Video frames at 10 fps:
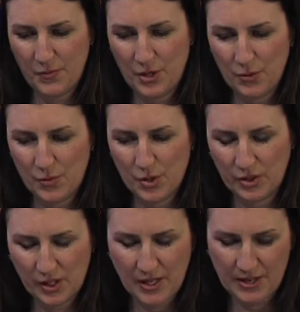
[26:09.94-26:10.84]
you know,
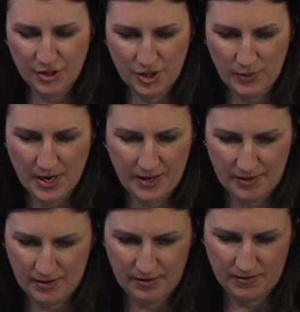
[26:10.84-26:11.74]
certainly last year we had
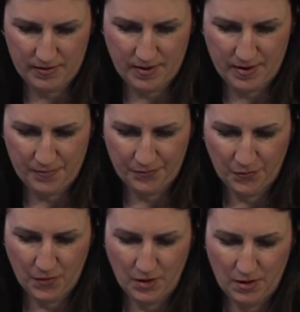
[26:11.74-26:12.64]
a, um,
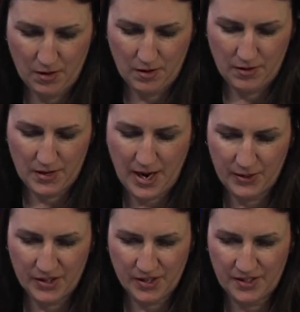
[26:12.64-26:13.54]
the House and the